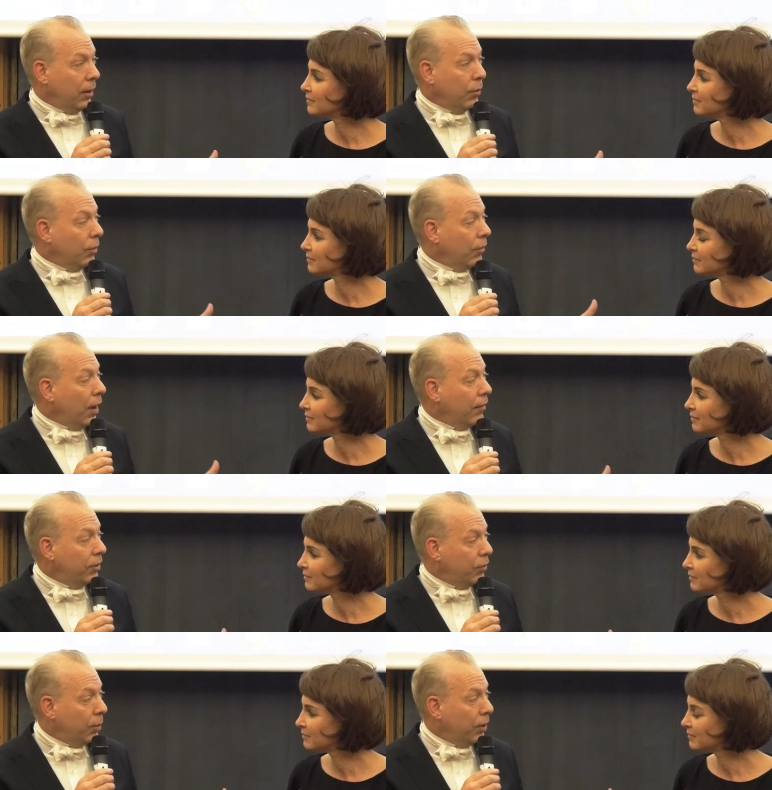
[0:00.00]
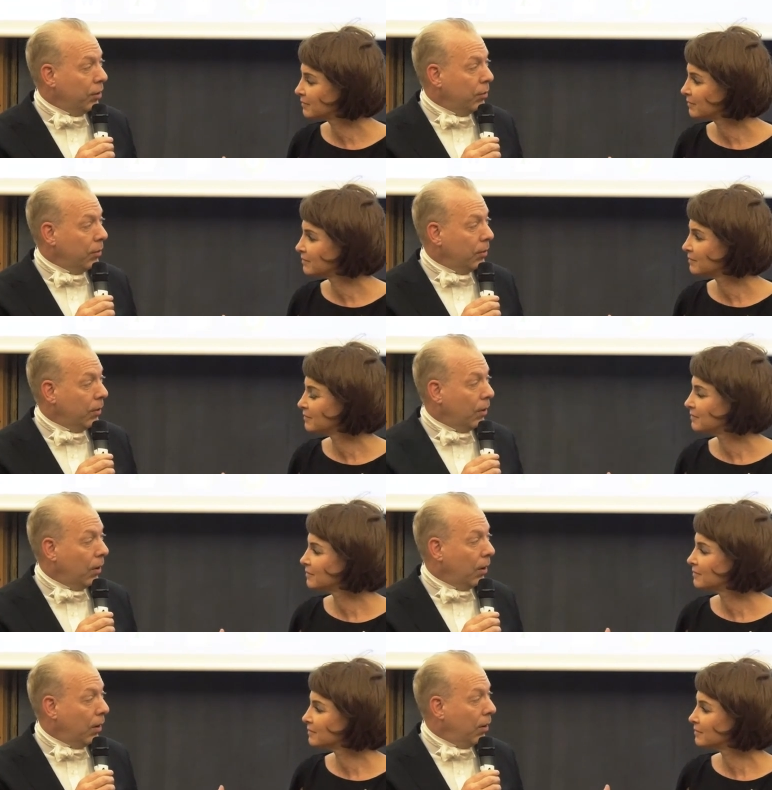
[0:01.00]
Speaker 1: that you arrived at where you,
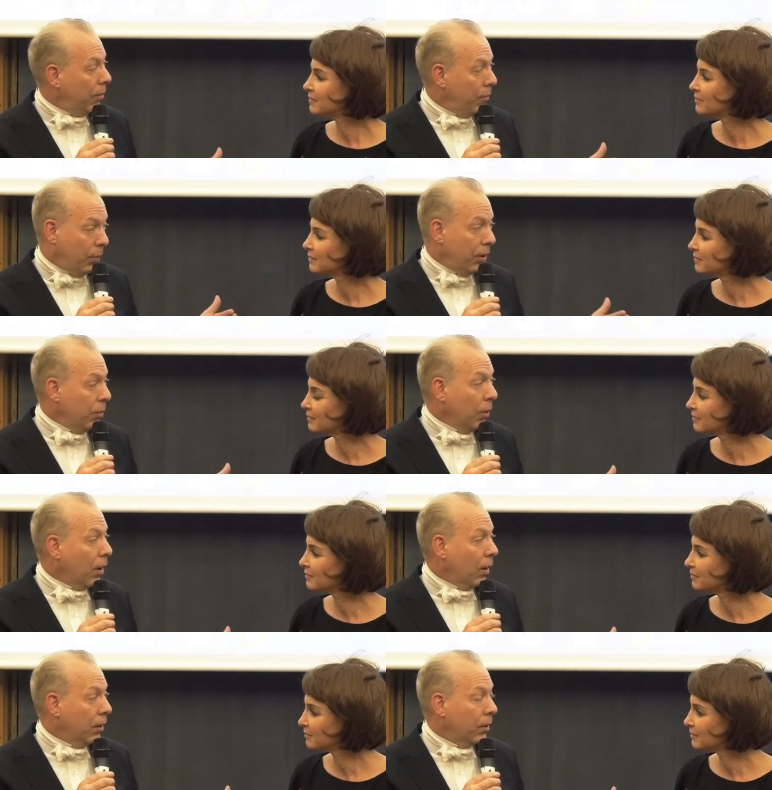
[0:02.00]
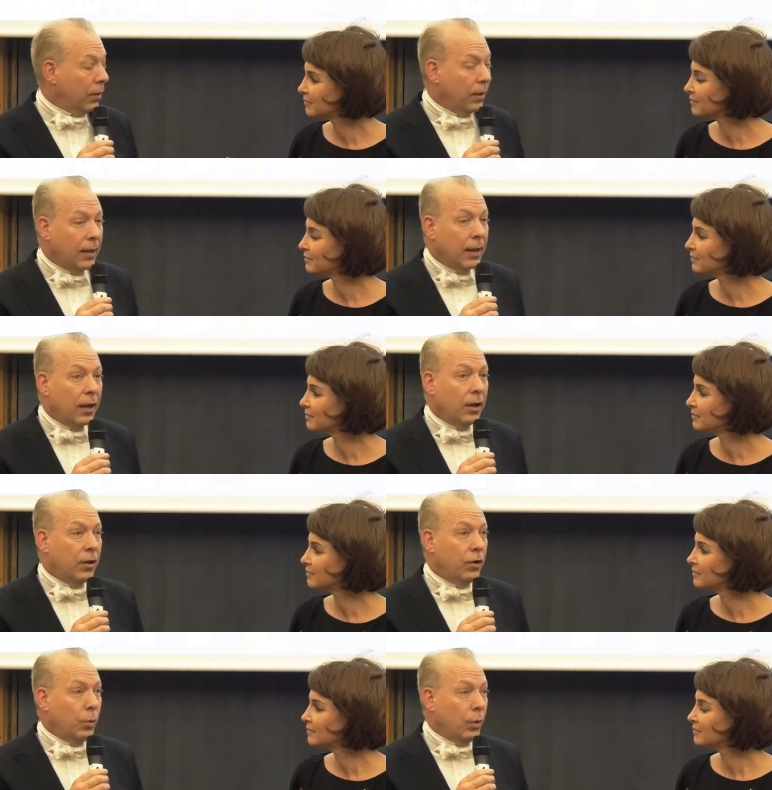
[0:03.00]
where you are.
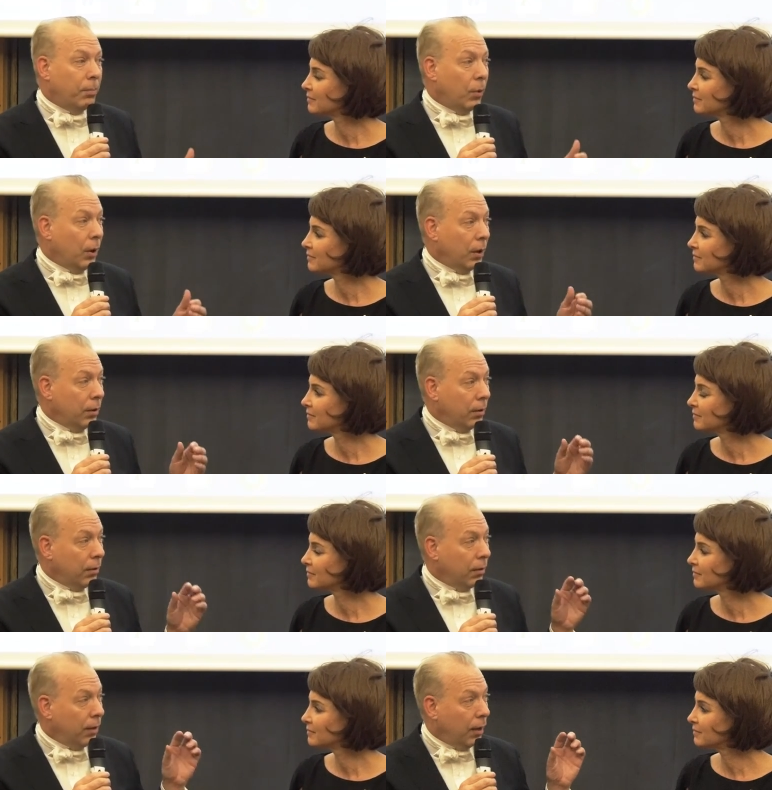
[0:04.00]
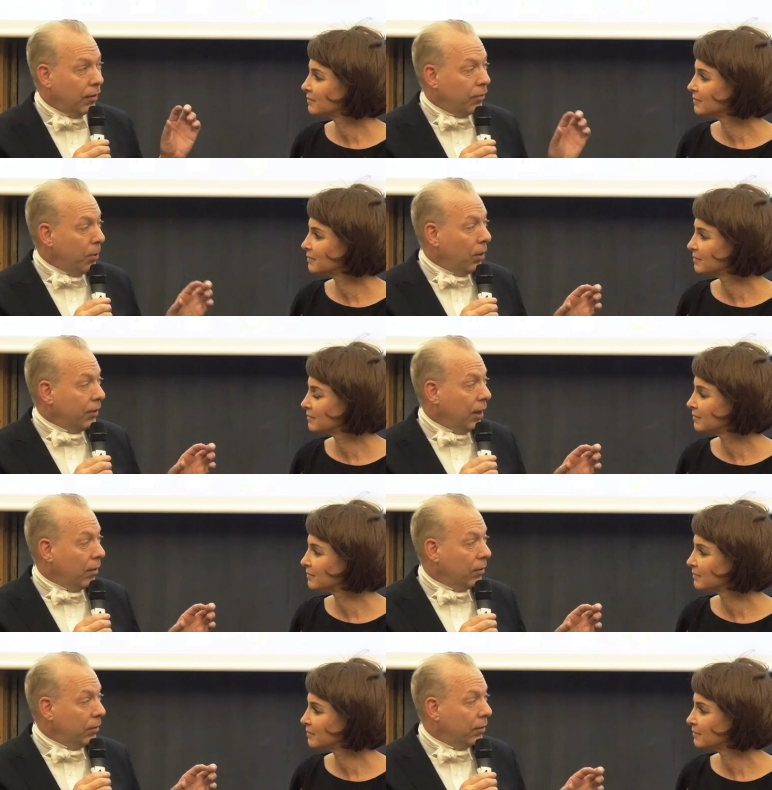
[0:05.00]
You were born in a small
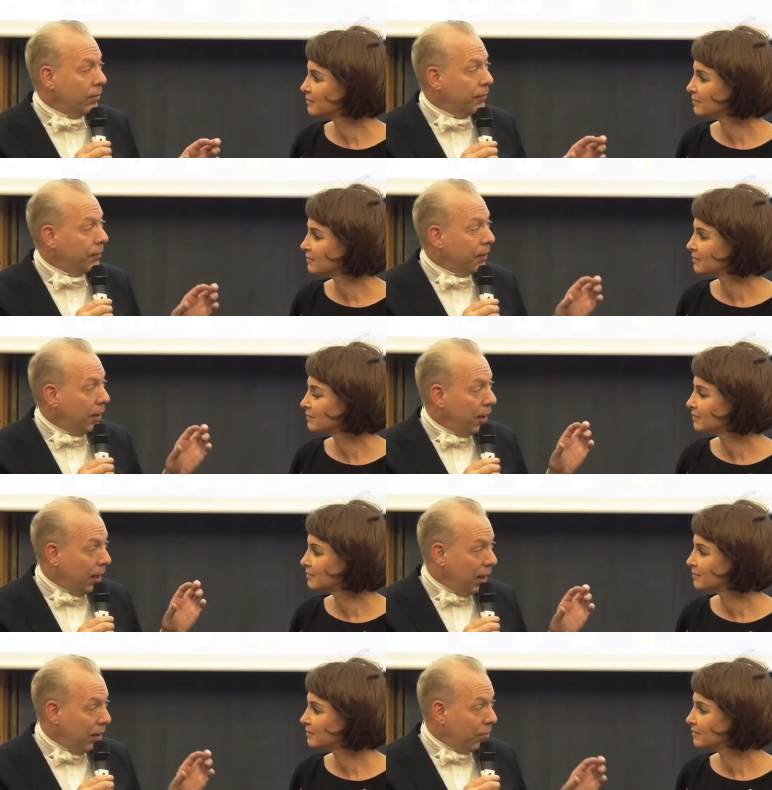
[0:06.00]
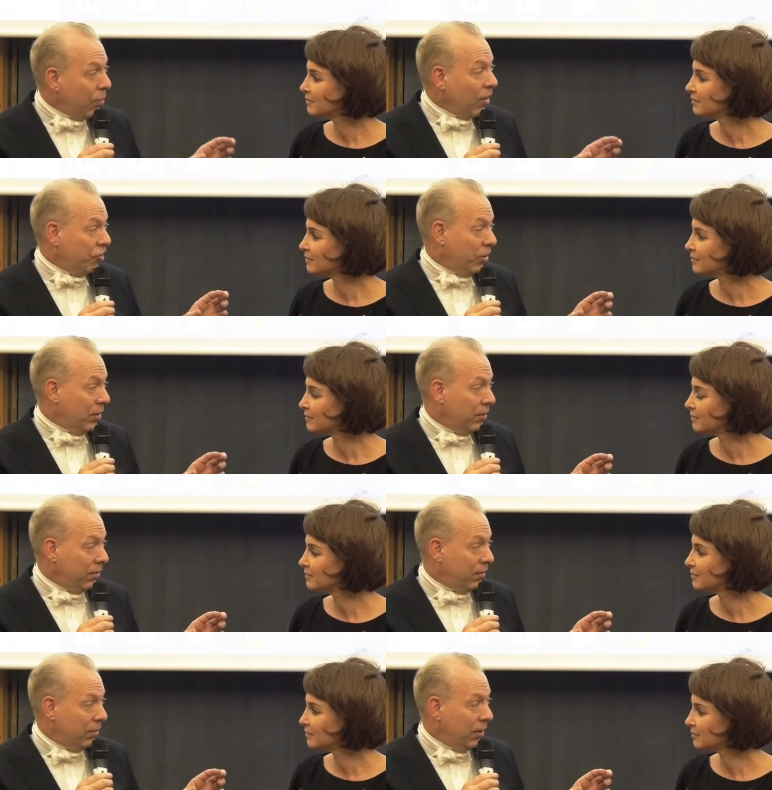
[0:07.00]
town in Russia,
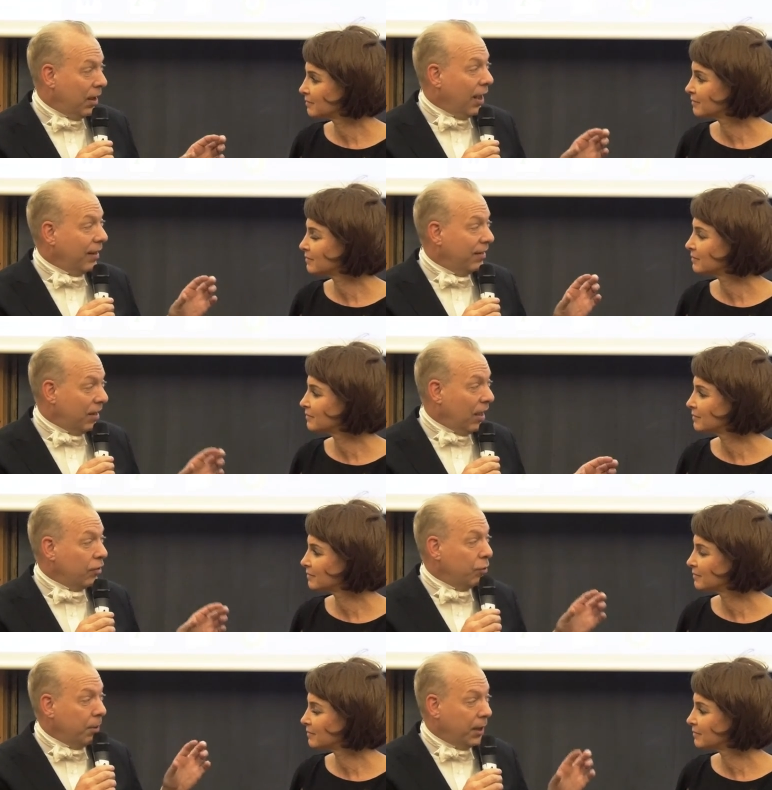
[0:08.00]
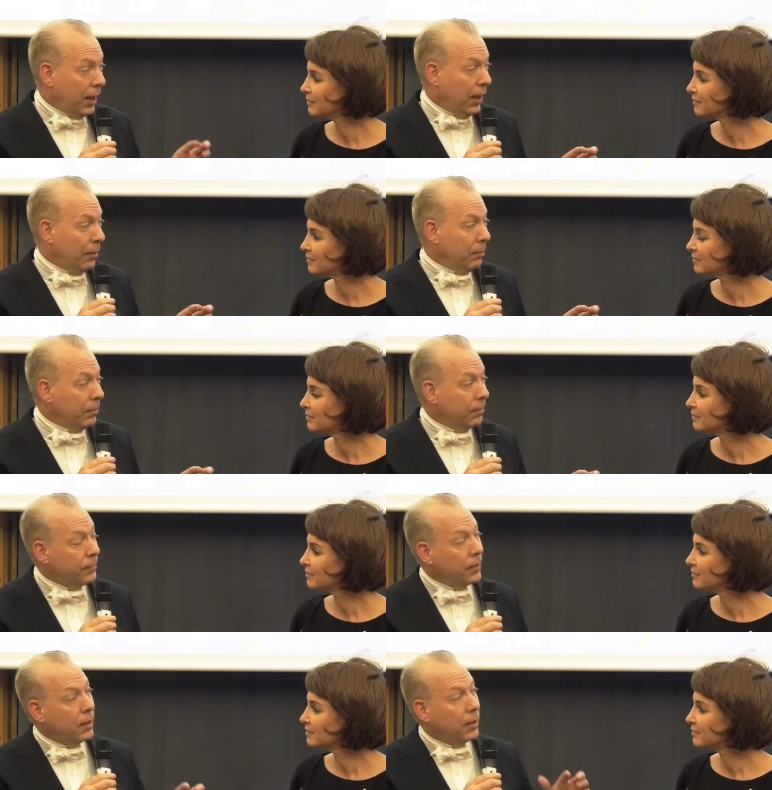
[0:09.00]
and yet you became
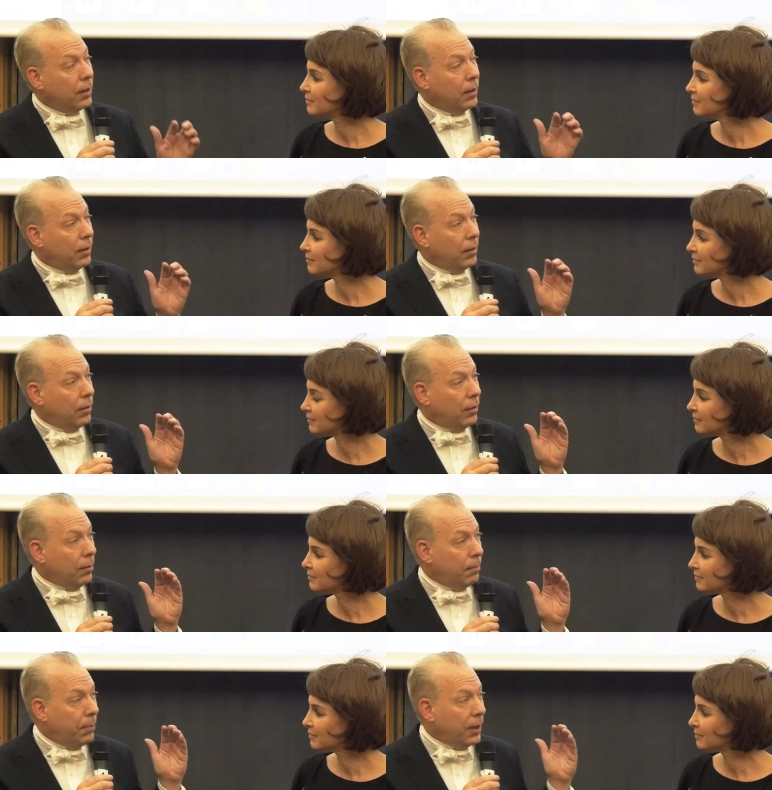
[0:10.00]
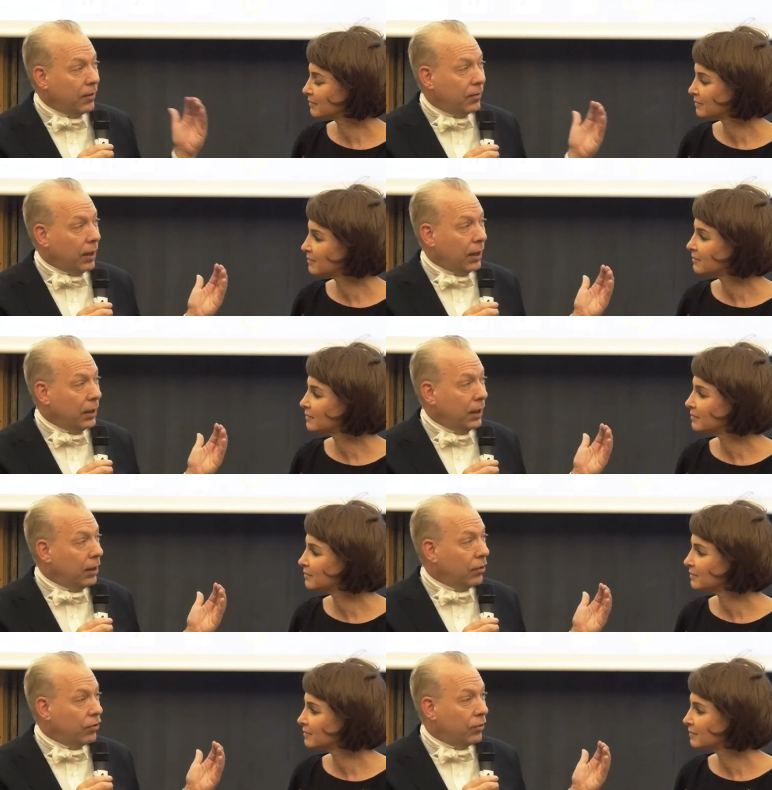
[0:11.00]
the biggest selling
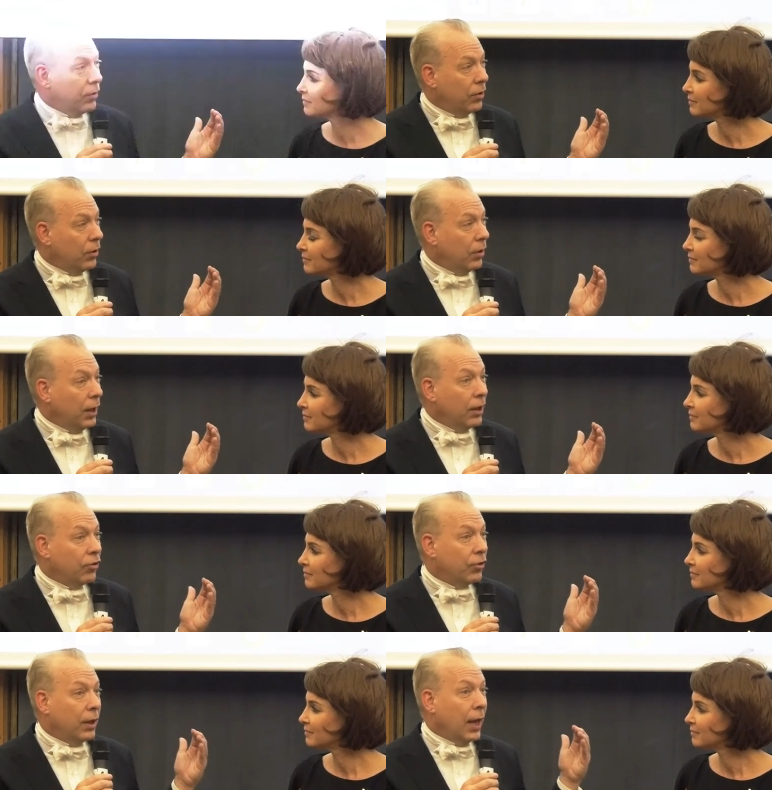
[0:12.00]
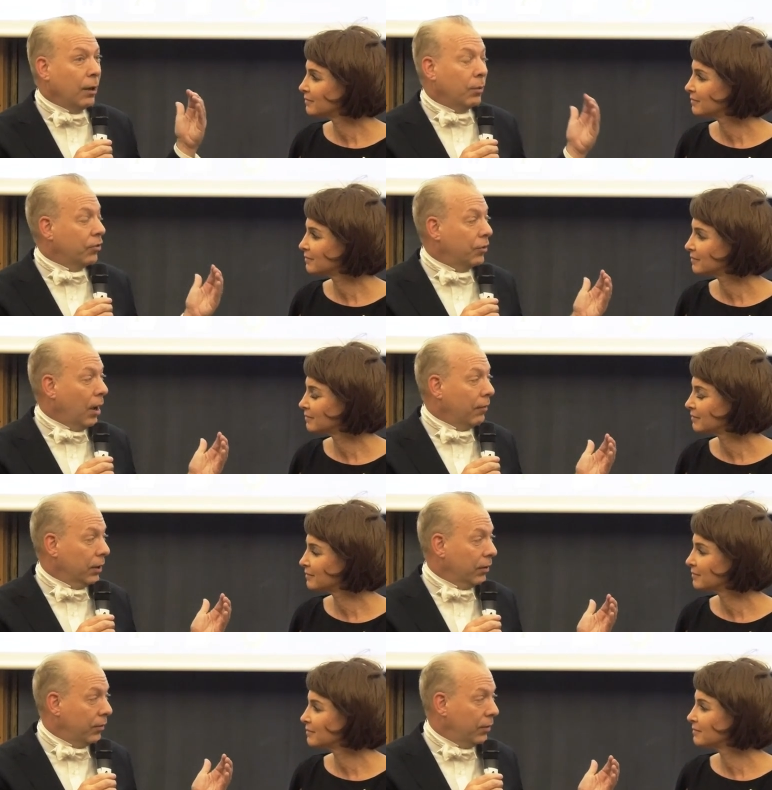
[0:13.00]
English, English language
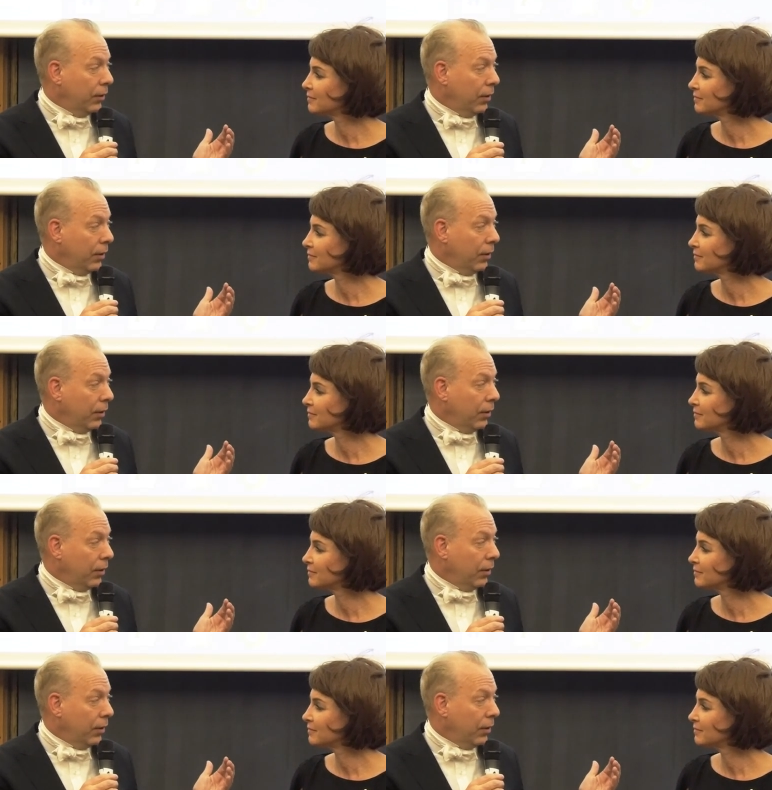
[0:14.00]
novelist